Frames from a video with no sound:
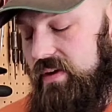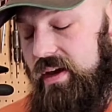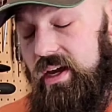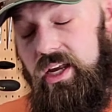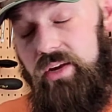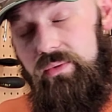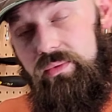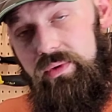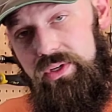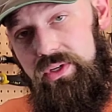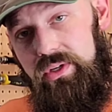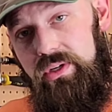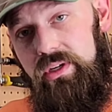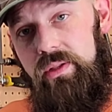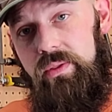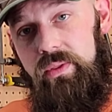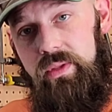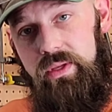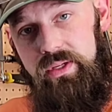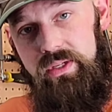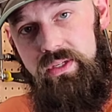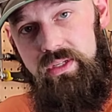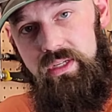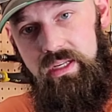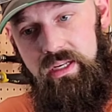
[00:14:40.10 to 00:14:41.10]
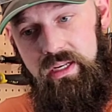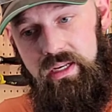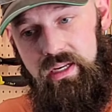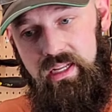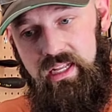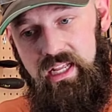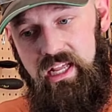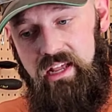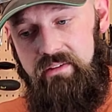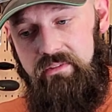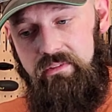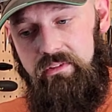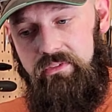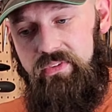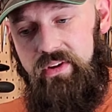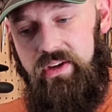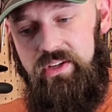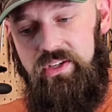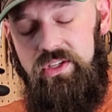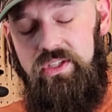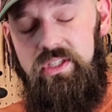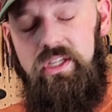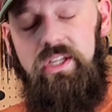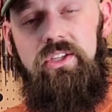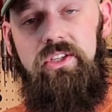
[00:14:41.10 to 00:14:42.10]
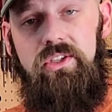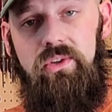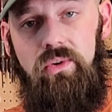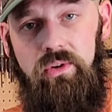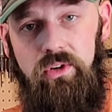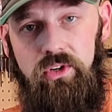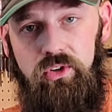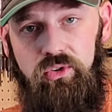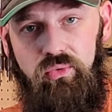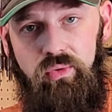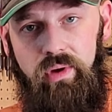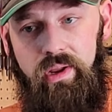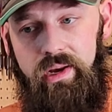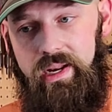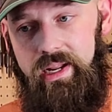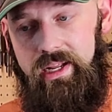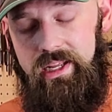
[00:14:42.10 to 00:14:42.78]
I can return this, and even if I just get store credit,